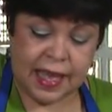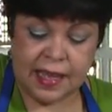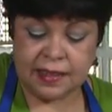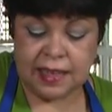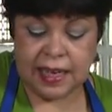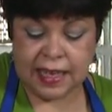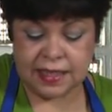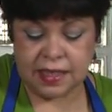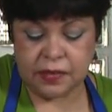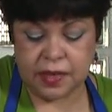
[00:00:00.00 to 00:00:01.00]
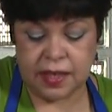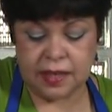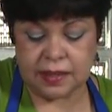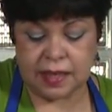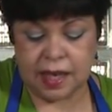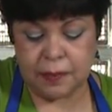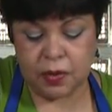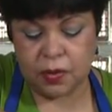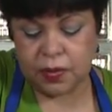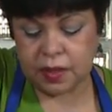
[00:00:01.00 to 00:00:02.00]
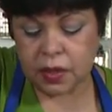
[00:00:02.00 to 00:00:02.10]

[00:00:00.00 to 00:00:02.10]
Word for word: And the last ingredient that I'm gonna